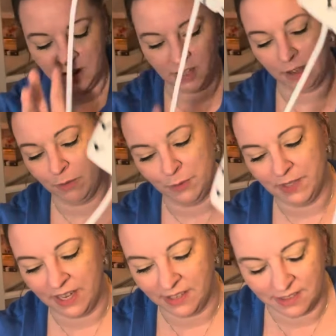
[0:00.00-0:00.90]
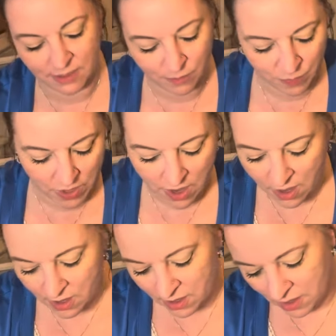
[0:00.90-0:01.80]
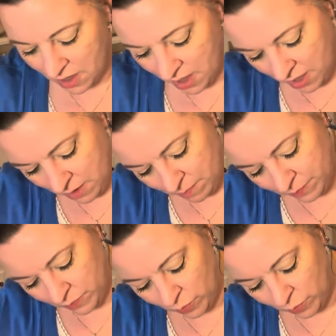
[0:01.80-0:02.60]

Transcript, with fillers: I'm obsessed. Um,